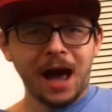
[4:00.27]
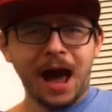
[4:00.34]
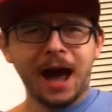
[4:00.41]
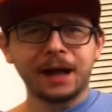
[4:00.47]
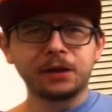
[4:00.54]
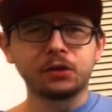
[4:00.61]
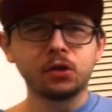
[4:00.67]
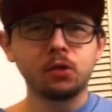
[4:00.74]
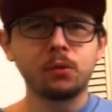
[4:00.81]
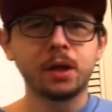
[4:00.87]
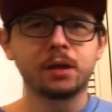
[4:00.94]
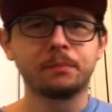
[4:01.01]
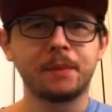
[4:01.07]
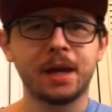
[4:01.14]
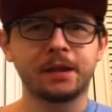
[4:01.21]
I do
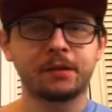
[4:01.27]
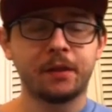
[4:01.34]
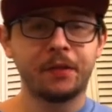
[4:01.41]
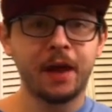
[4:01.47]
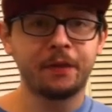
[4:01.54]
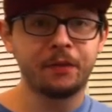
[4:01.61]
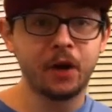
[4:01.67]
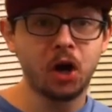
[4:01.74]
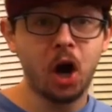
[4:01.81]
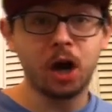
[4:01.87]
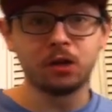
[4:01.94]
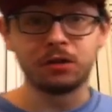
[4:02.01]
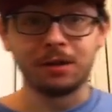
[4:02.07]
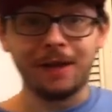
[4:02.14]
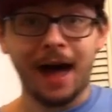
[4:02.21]
admit that there
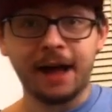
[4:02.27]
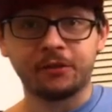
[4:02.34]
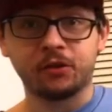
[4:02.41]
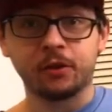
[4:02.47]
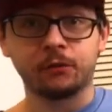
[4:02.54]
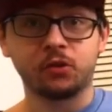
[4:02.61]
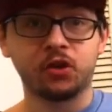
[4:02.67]
are lots of